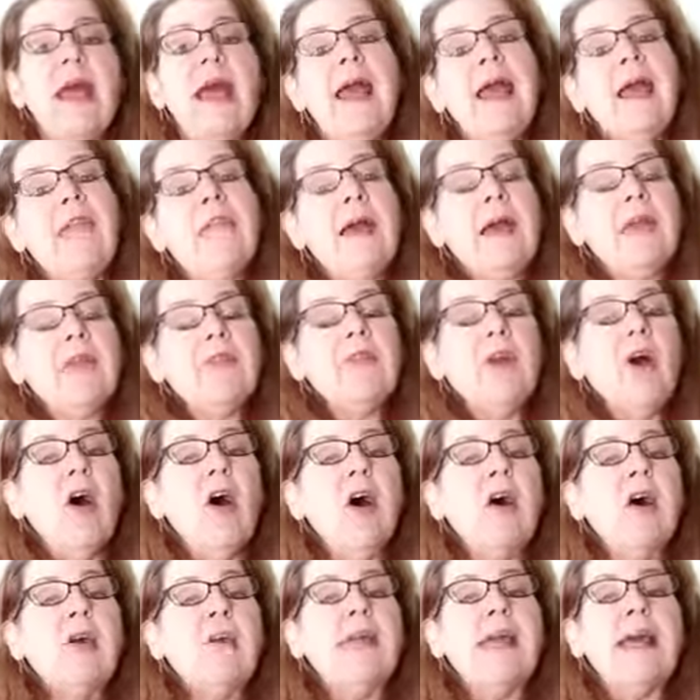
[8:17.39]
and that's
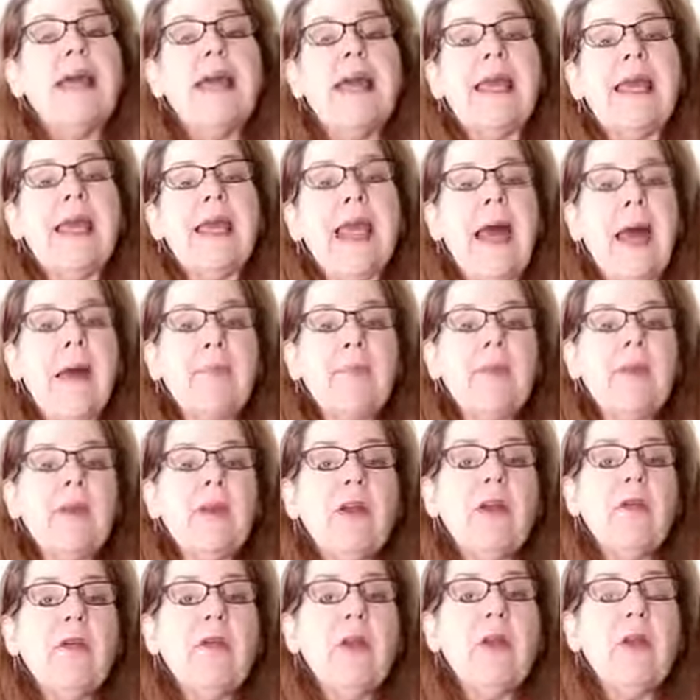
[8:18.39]
called
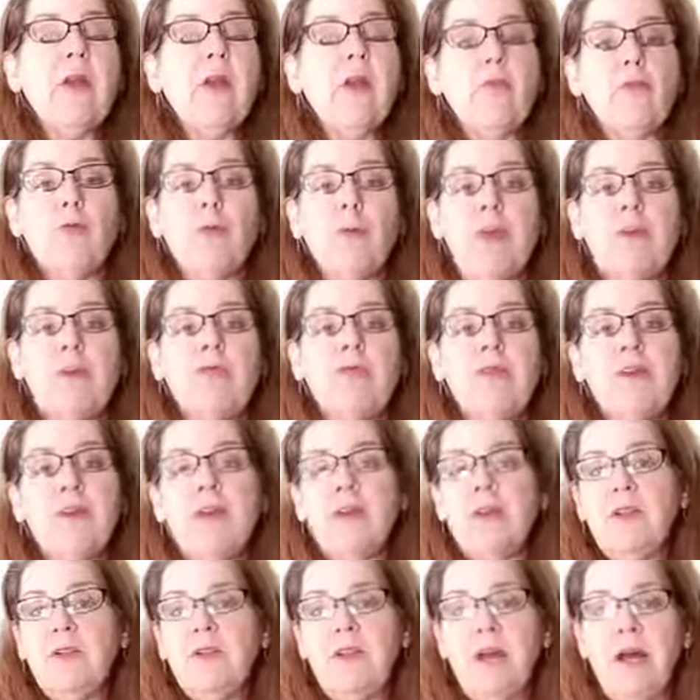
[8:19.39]
capillary
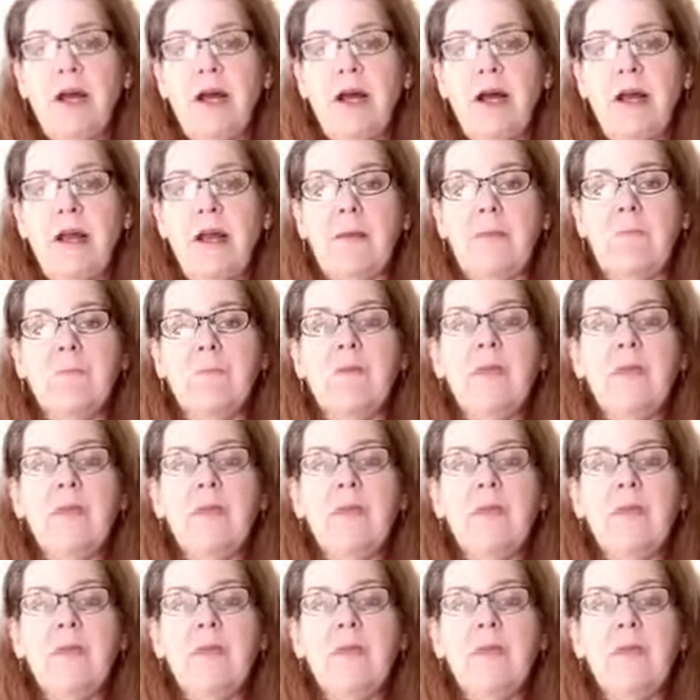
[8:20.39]
refill time.